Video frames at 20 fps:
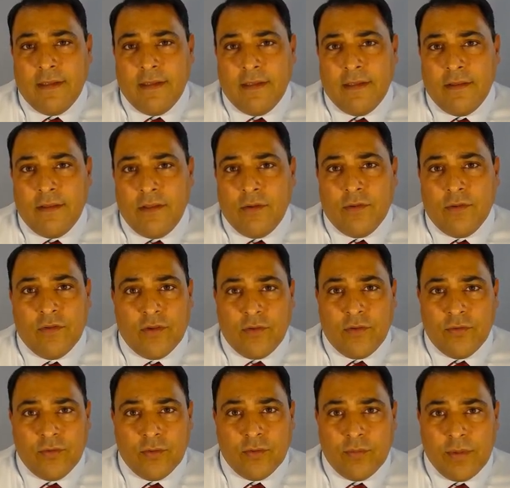there's
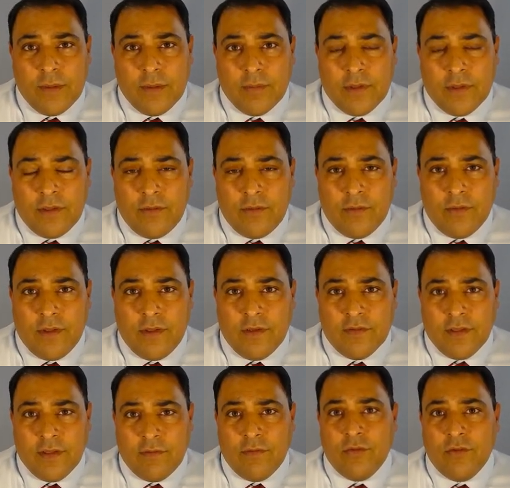also people that do things
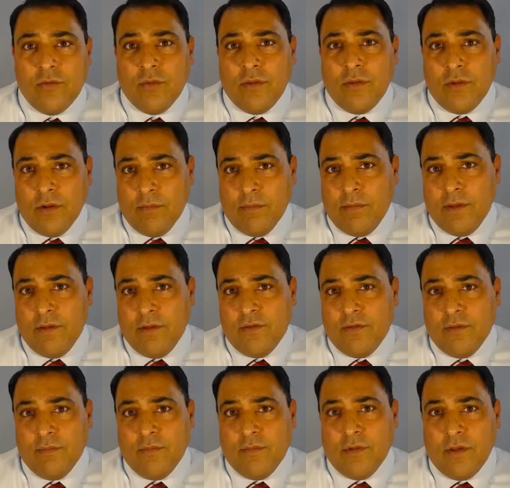like visual therapy. There's
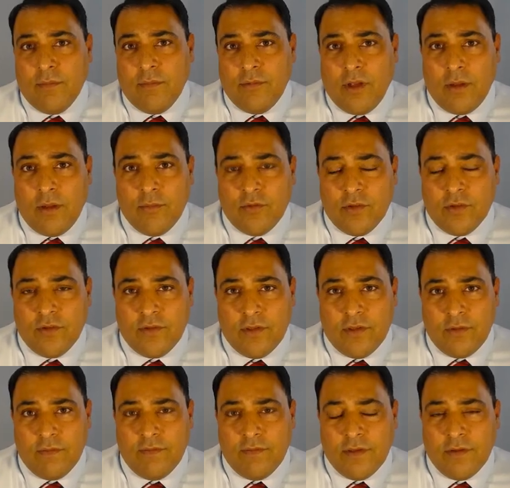some optometrists that
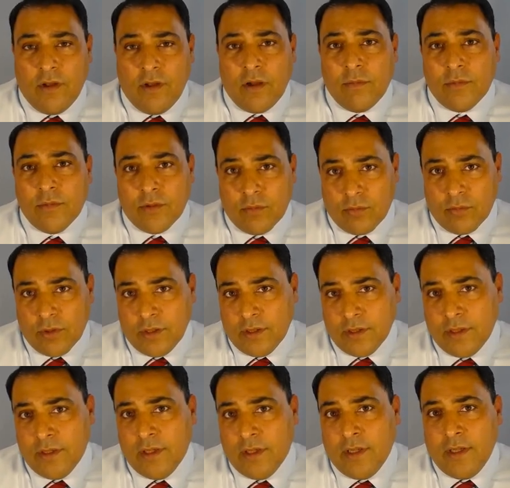do phenomenal
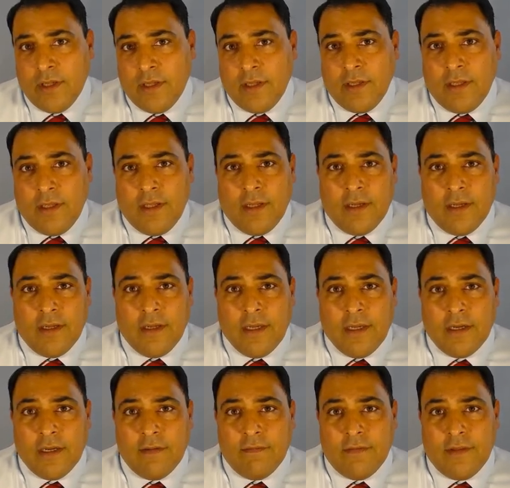work out
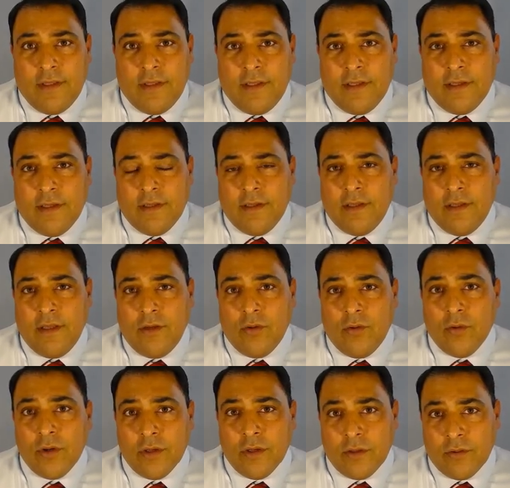of the
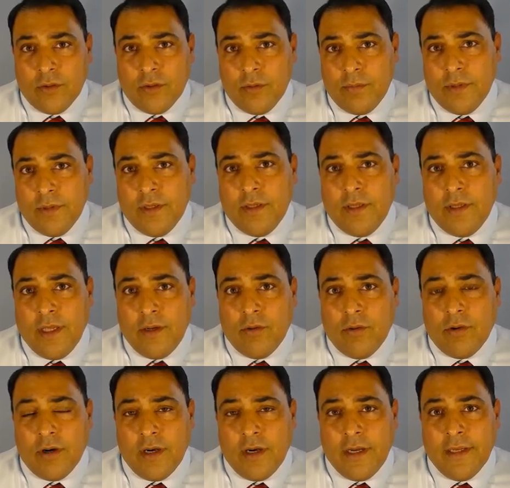NORA group,
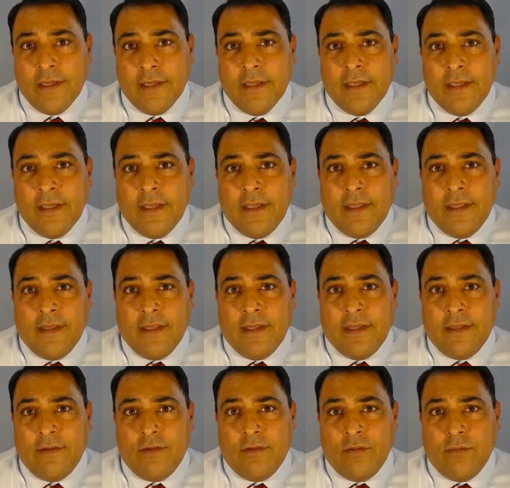NORA,
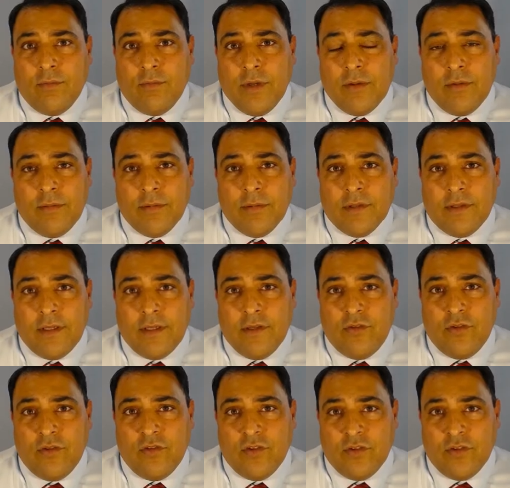that do brain
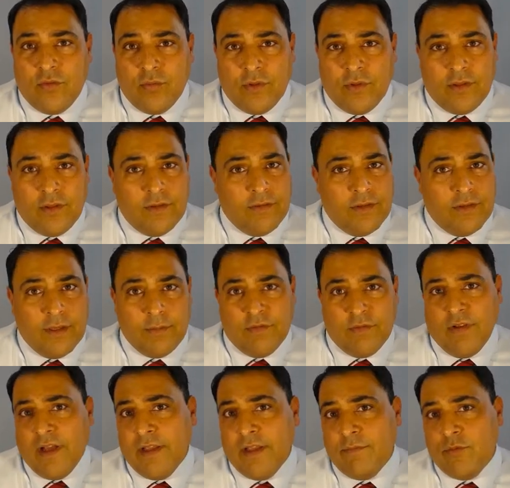rehabilitation just with different types of
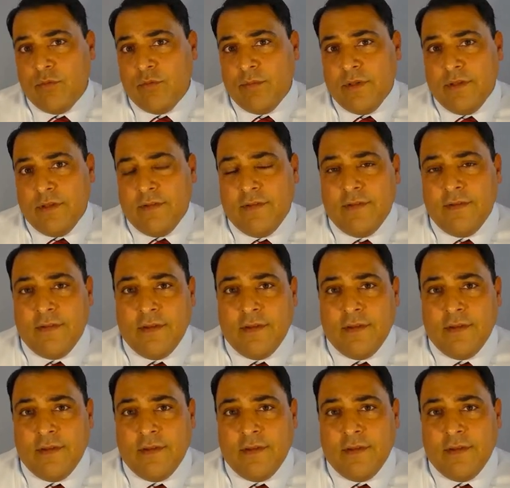eye movements.